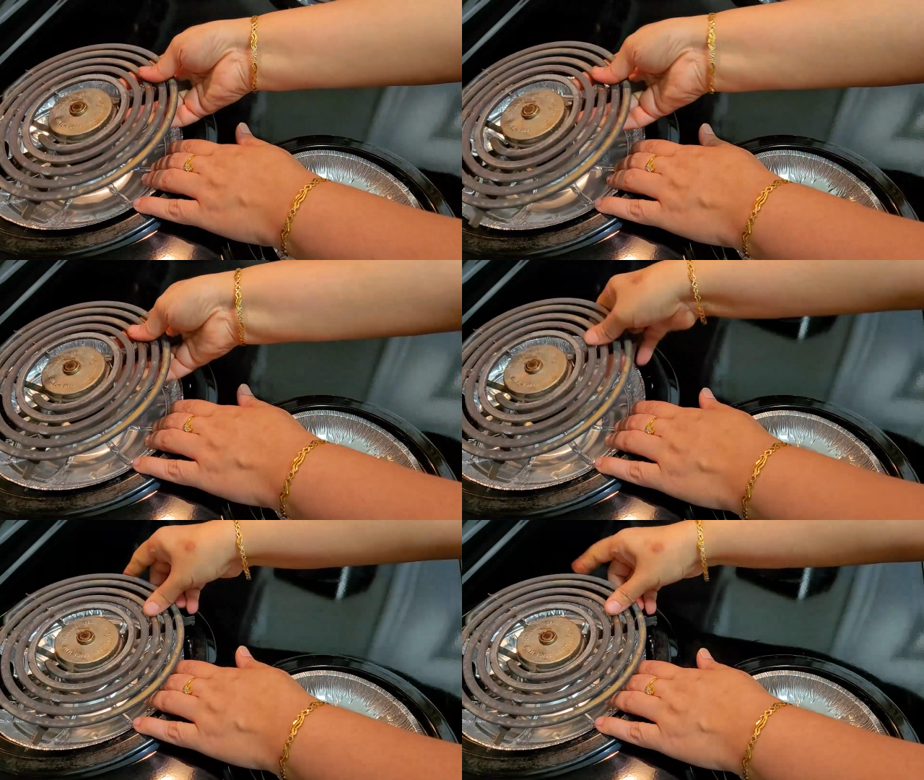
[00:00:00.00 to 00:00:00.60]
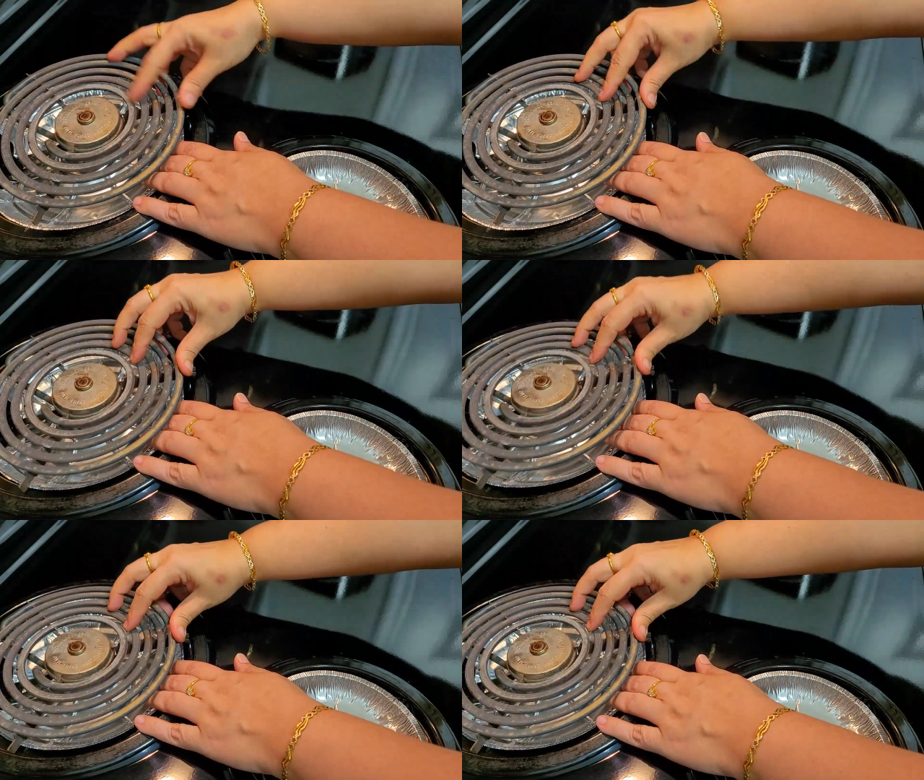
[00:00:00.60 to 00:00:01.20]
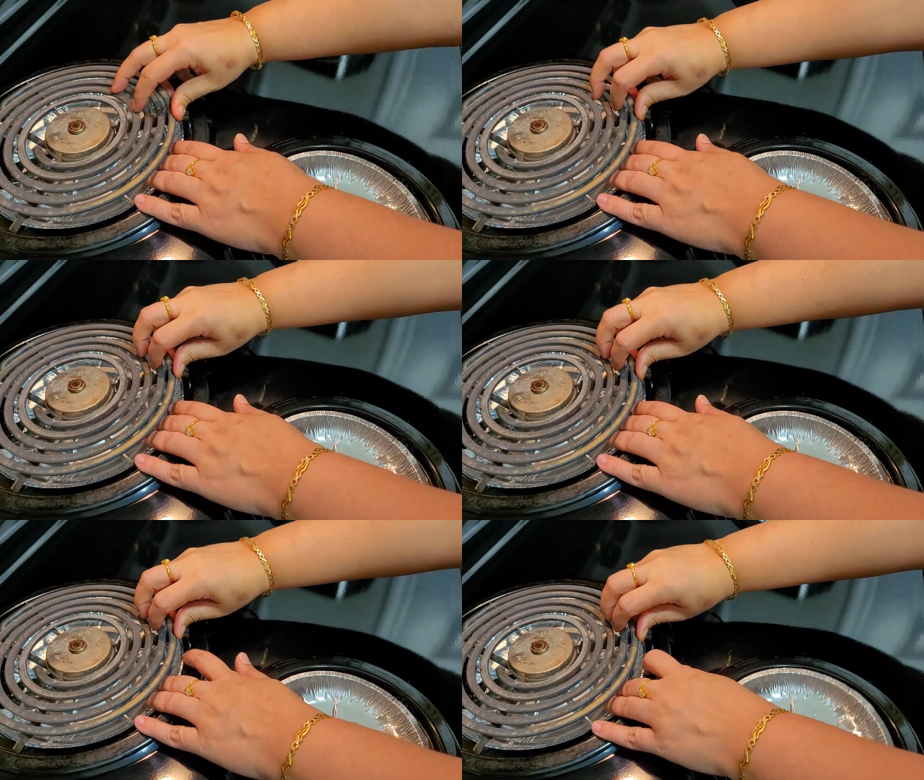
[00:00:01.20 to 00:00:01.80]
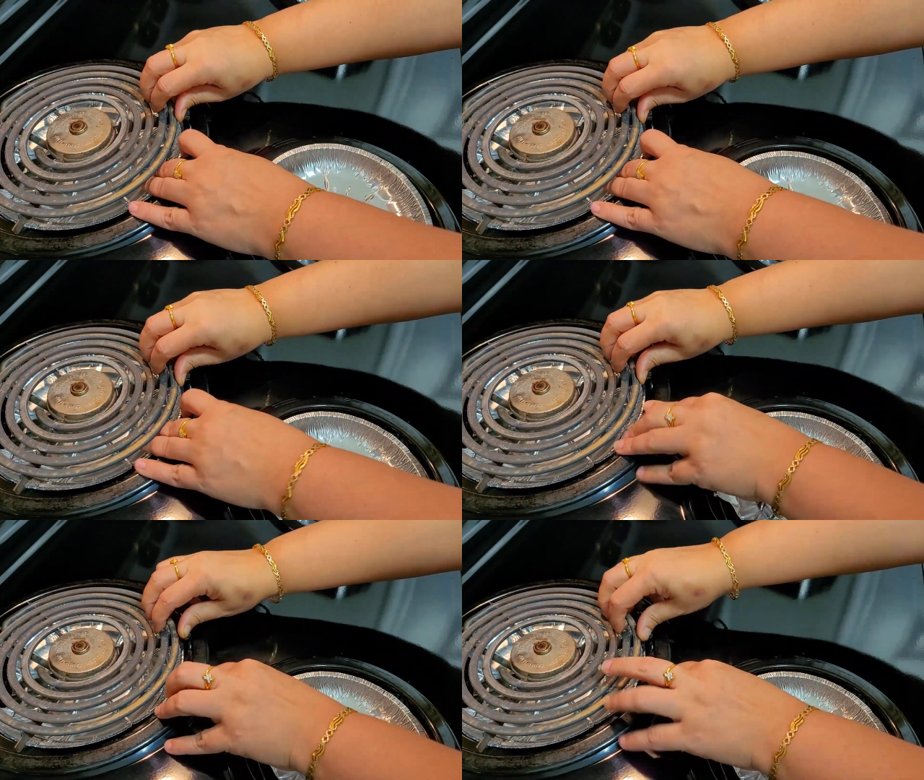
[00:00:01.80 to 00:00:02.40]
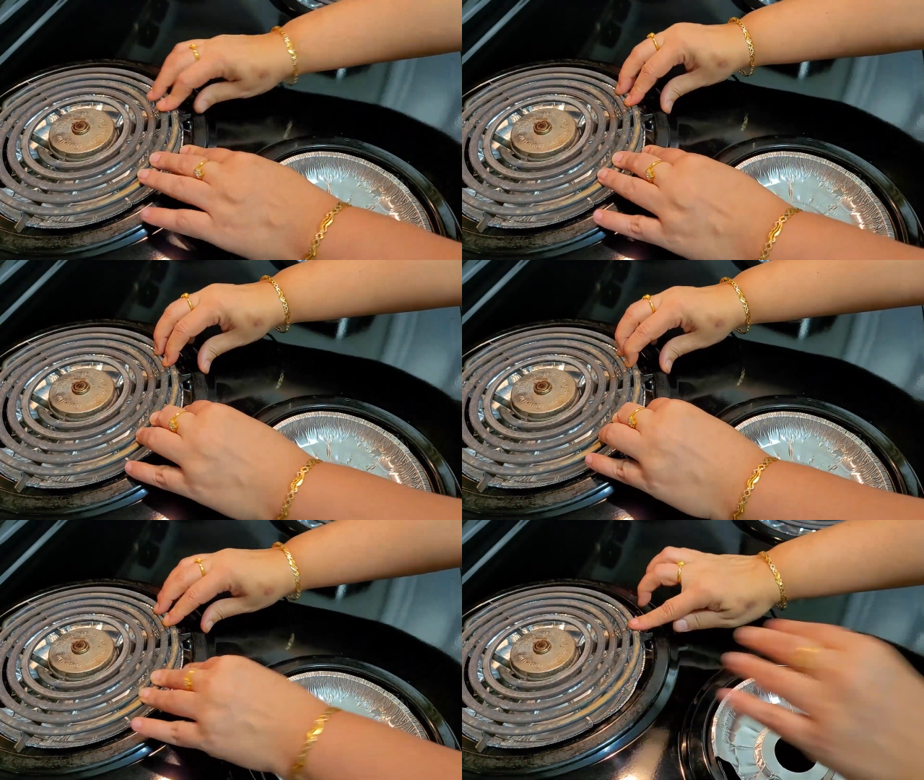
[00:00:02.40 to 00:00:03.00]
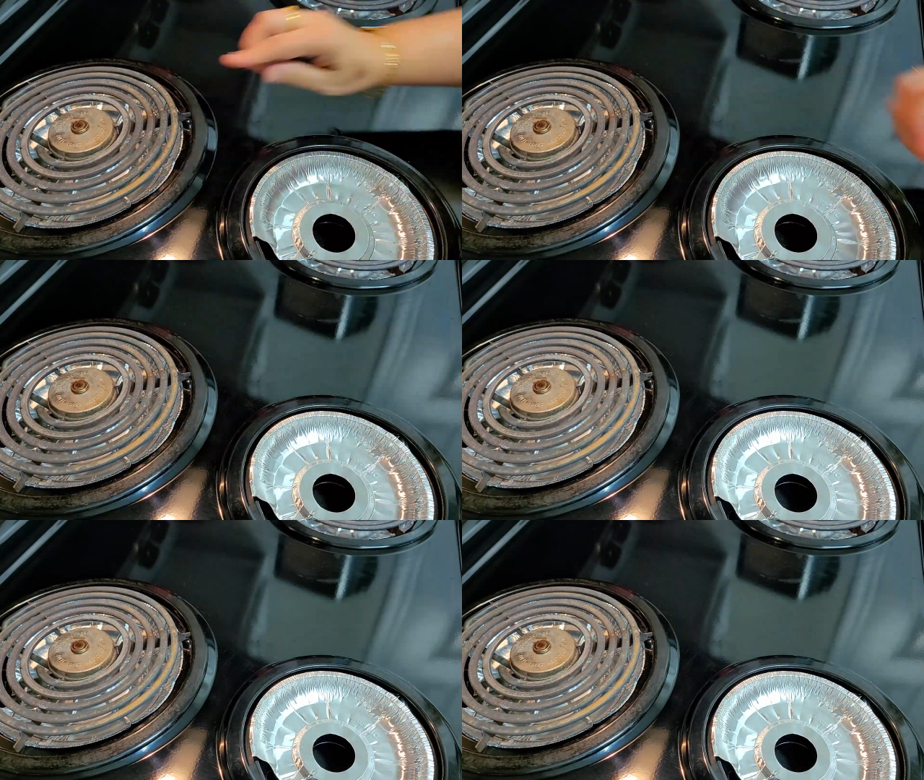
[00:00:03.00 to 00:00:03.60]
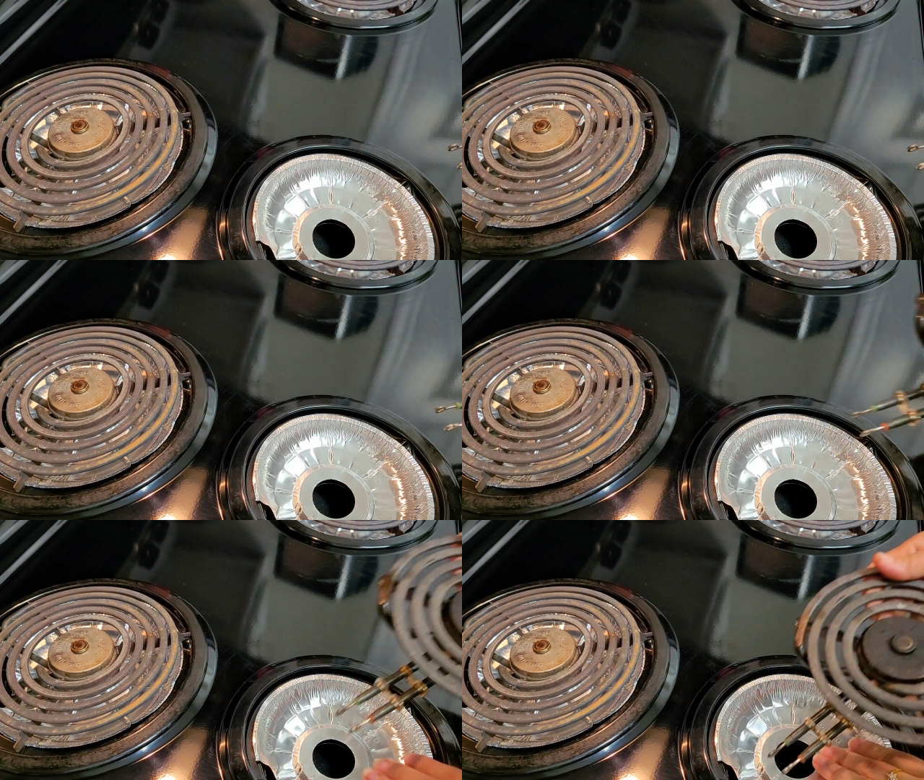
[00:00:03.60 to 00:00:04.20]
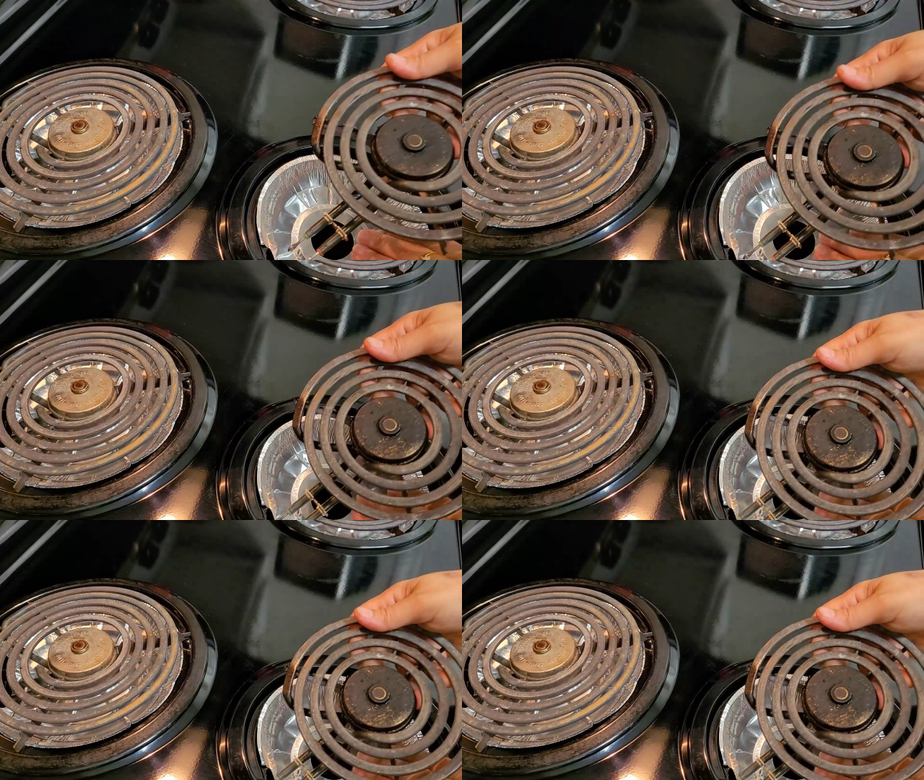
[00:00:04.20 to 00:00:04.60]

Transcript: No face is visible, so there are no lips to read.